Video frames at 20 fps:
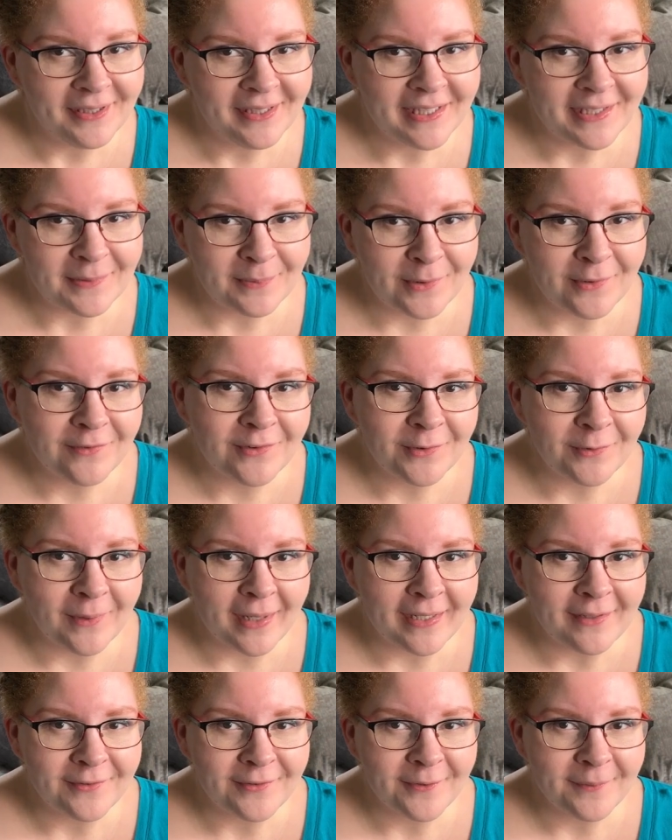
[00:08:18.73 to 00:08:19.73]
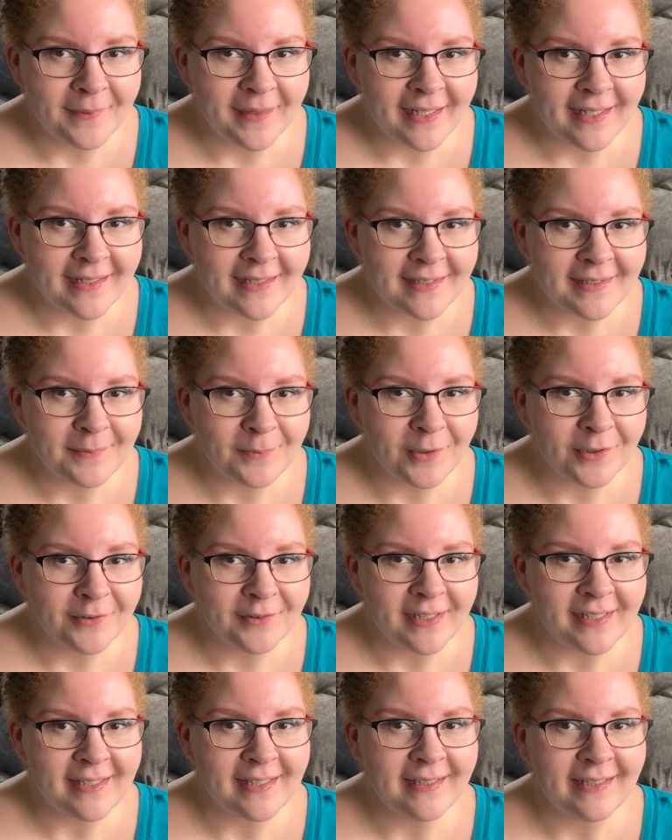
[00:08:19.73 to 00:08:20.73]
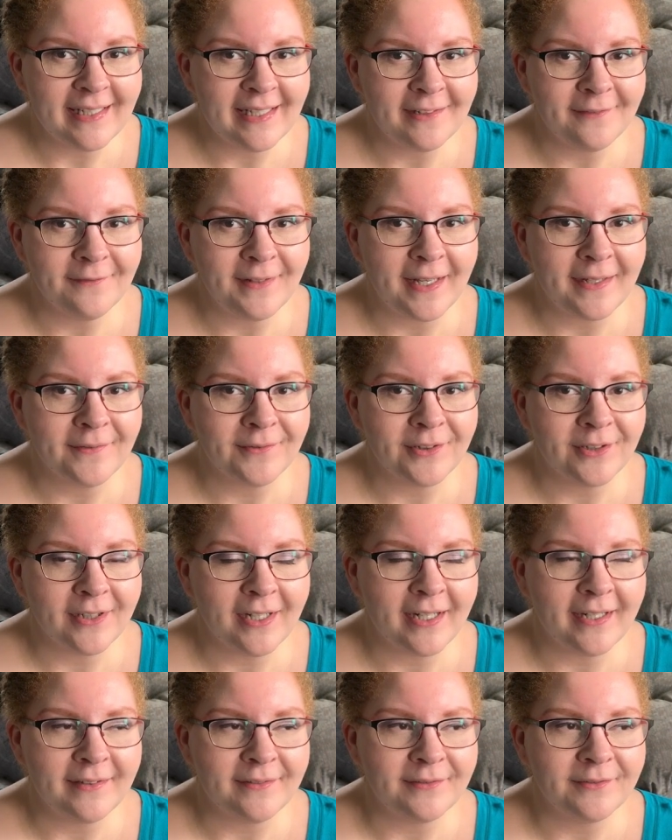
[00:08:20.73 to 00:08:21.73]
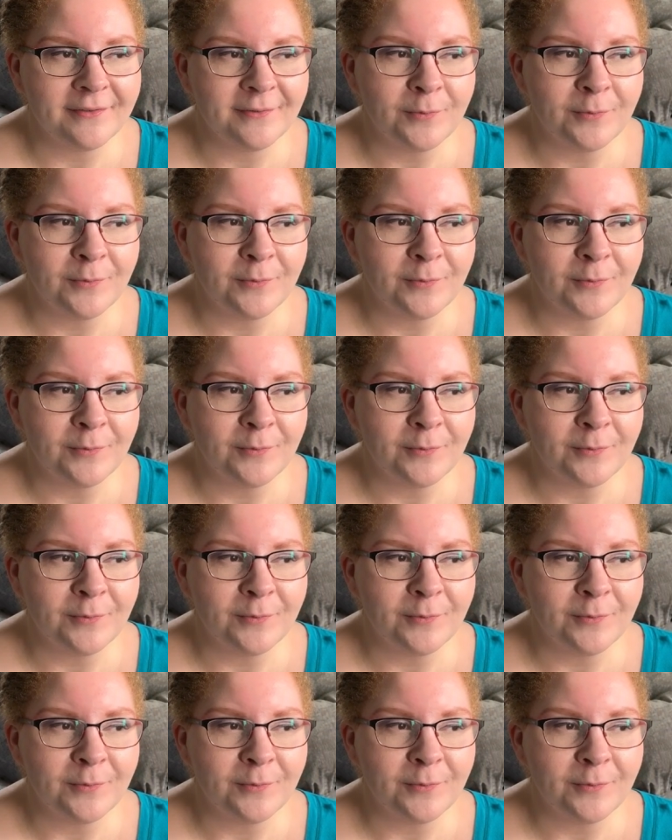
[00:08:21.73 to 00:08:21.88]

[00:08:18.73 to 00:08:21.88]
has moved away from this more recently in favor of